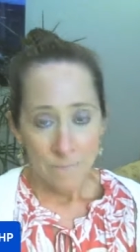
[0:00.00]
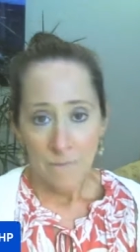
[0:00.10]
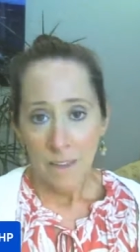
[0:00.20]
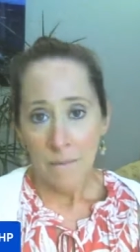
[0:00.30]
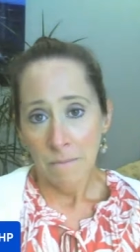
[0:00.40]

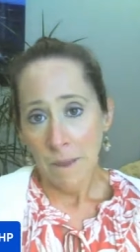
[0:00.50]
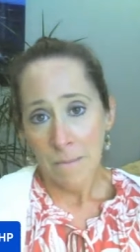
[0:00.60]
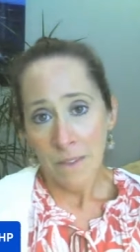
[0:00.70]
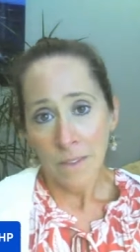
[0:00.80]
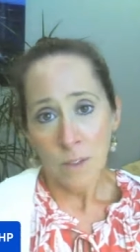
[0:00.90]
They
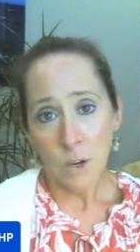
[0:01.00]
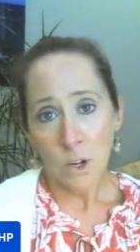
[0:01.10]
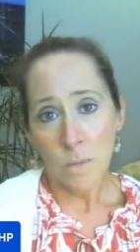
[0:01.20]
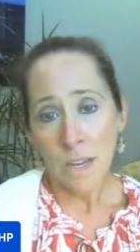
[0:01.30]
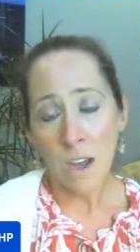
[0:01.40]
admit that there
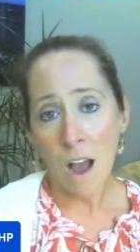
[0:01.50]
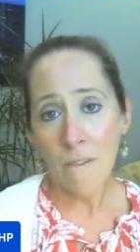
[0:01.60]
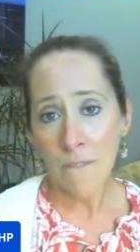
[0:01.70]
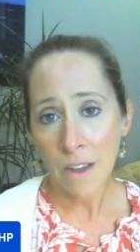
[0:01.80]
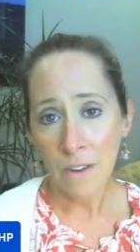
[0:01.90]
could be
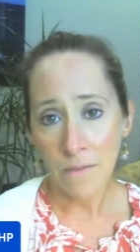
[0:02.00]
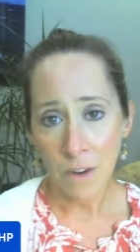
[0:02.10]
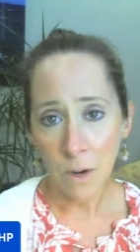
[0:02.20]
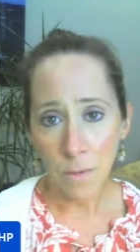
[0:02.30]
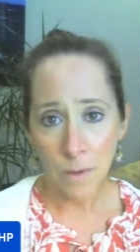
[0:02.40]
confounding
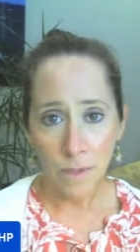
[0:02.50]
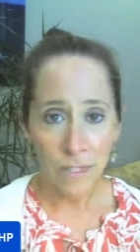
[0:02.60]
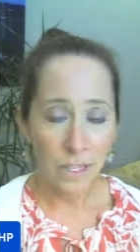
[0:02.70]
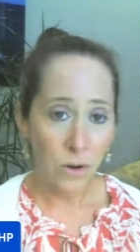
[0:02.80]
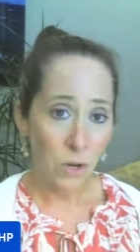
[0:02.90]
variables.
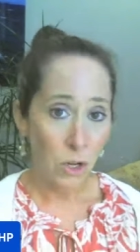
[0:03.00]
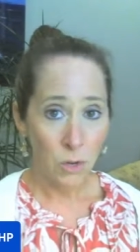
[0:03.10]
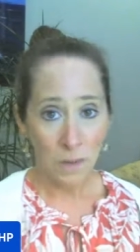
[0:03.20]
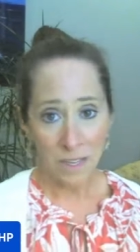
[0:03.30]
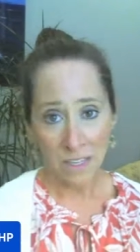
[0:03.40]
It could
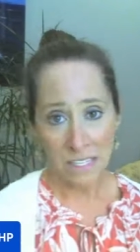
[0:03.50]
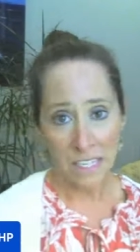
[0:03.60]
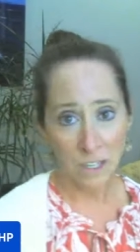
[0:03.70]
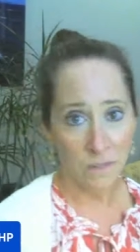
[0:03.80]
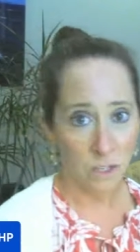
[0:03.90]
be these
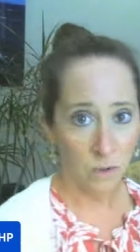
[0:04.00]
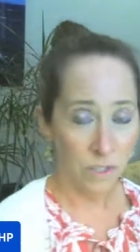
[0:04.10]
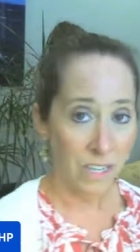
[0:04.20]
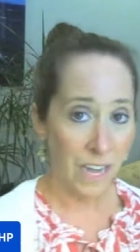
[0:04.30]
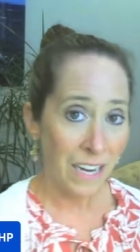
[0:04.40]
individuals'
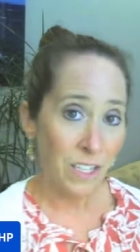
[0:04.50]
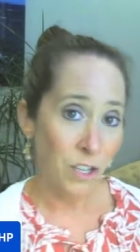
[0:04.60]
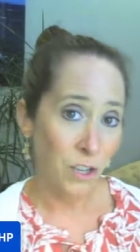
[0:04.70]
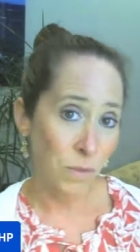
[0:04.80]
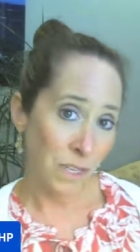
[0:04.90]
diets,
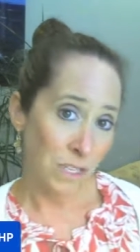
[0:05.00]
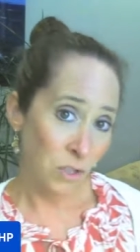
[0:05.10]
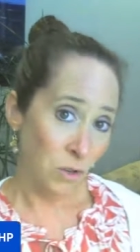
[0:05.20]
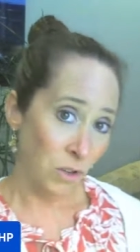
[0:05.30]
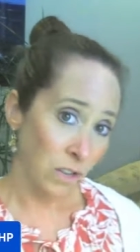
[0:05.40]
it could be
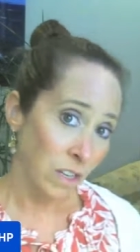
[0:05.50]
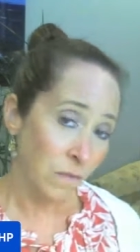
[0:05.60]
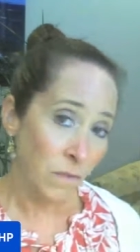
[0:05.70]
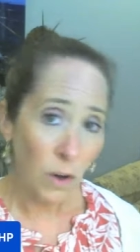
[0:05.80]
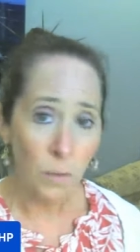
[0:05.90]
certain
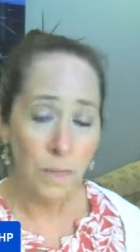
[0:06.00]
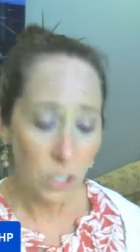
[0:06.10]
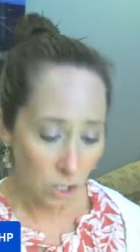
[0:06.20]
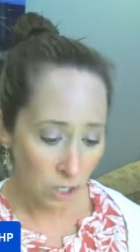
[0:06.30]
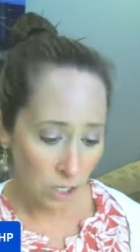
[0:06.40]

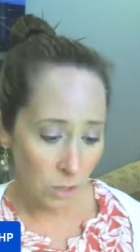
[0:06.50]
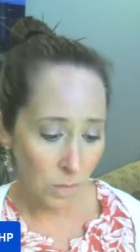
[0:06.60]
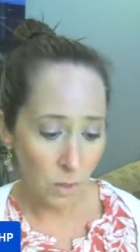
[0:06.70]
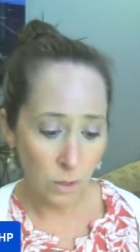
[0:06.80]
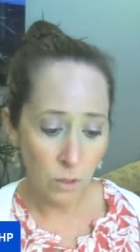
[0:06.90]
environmental
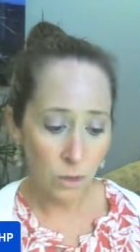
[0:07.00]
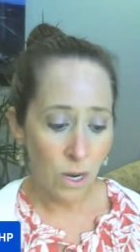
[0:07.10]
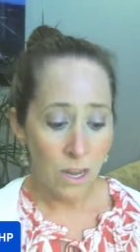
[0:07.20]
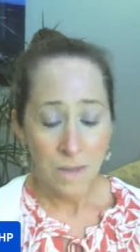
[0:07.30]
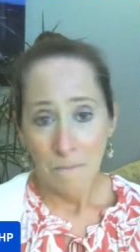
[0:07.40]
exposure,
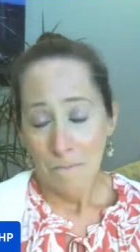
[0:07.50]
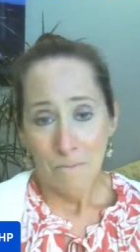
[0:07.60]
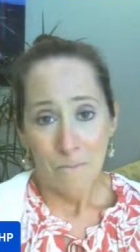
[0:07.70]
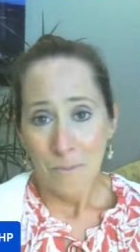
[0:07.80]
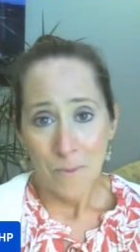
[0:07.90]

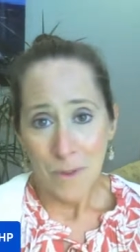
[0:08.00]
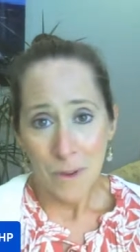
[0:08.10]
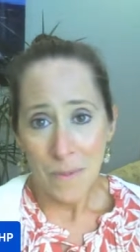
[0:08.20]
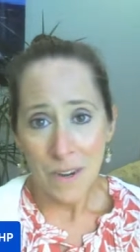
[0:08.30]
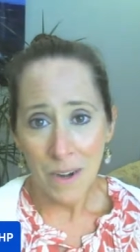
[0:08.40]

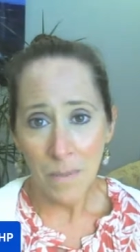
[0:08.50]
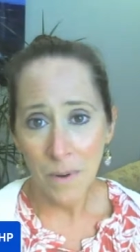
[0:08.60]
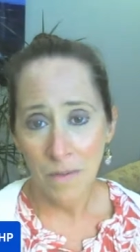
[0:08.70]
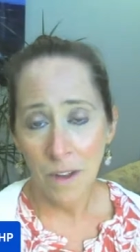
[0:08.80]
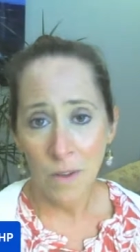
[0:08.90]
could be a number
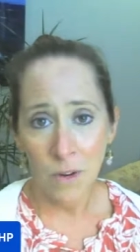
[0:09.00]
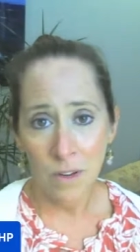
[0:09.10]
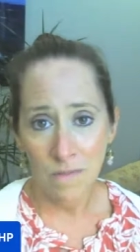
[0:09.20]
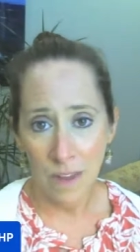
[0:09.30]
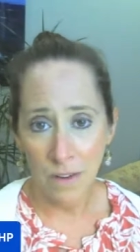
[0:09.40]
of other
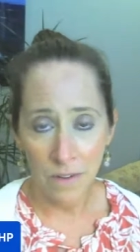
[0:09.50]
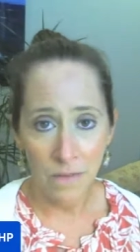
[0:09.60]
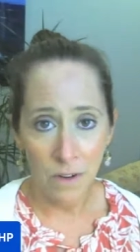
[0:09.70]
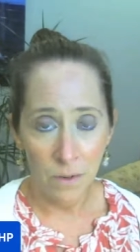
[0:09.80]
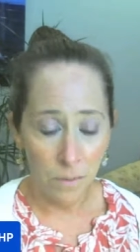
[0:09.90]
confounding
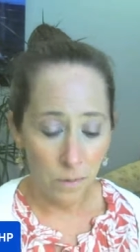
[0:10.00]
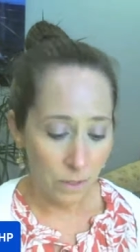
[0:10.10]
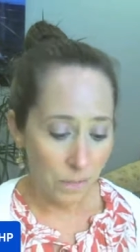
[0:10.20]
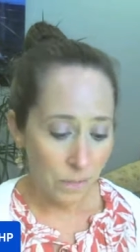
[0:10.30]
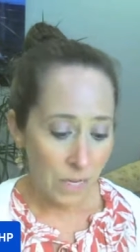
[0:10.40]
variables.